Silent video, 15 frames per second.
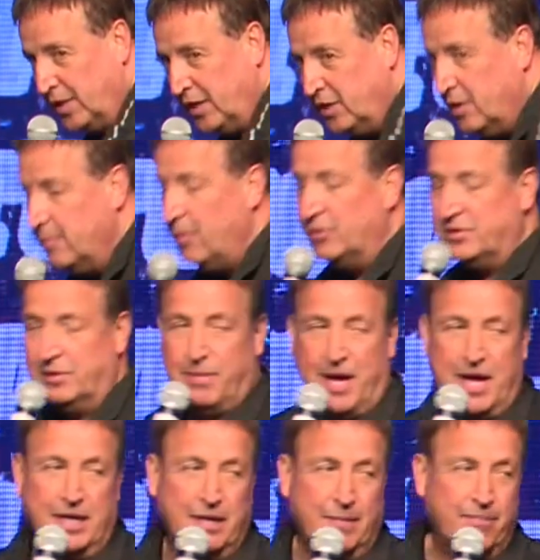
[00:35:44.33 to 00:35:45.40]
Come on,
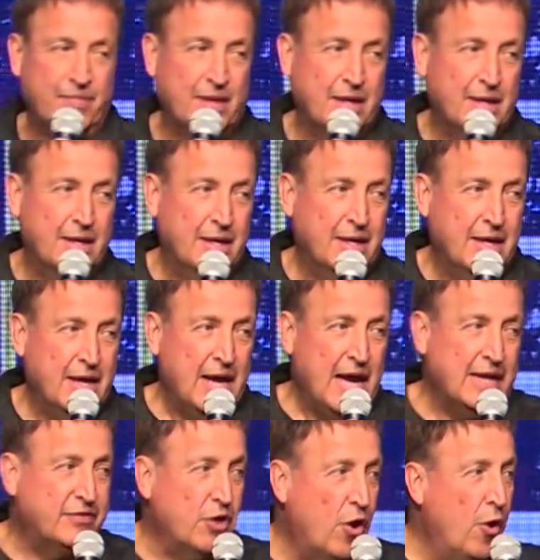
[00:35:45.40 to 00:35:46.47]
somebody. Amen. And
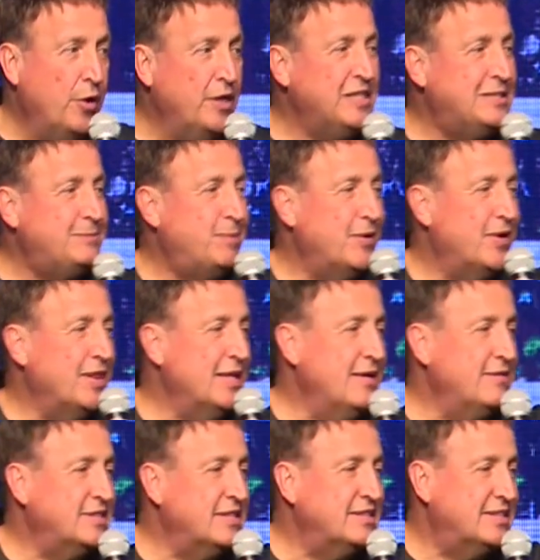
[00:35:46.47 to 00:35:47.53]
if the Holy Spirit
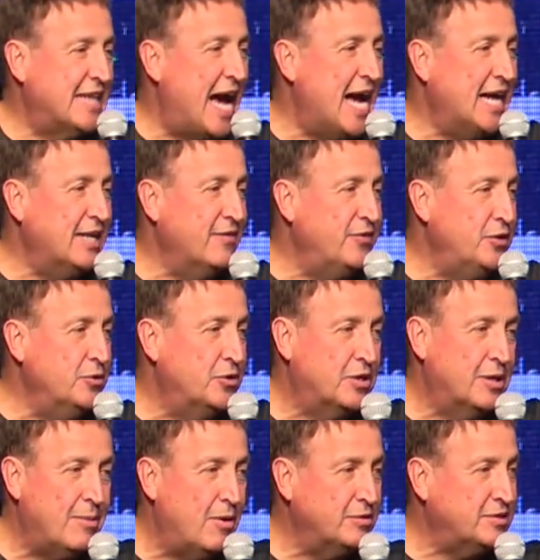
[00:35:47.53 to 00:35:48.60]
lives inside of you,
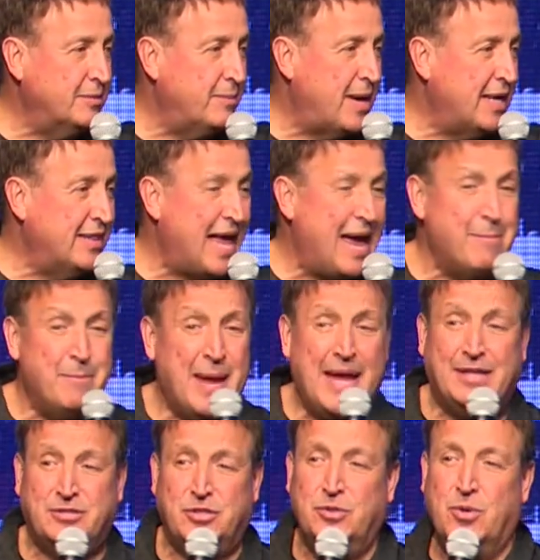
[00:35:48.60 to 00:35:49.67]
come on, somebody, that
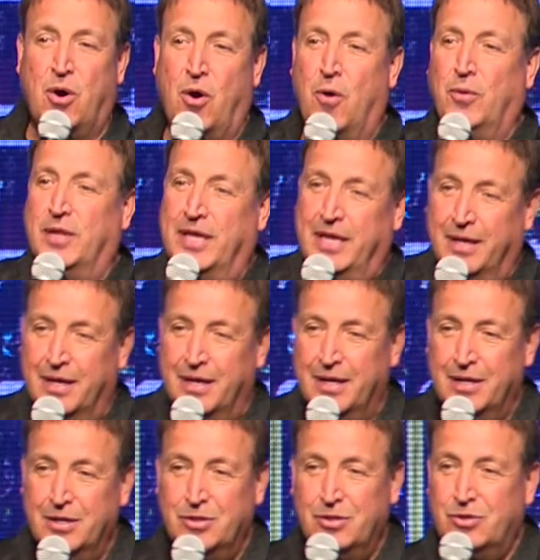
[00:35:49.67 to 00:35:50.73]
makes you holy
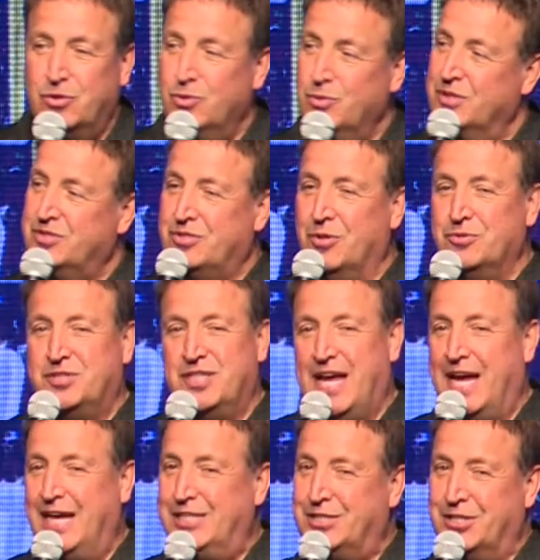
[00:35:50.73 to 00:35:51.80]
through
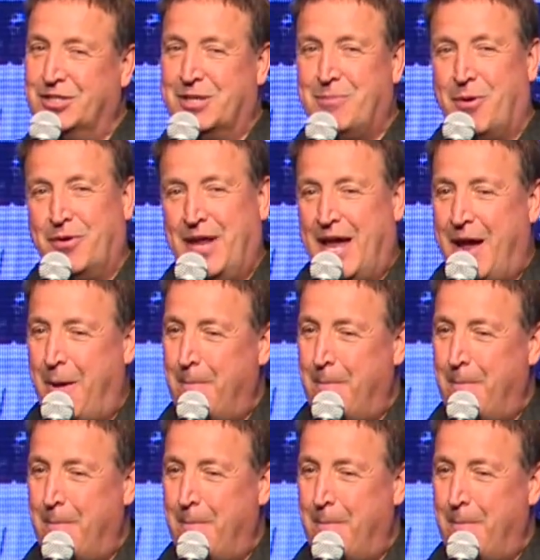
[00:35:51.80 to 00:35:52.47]
association. Come on now.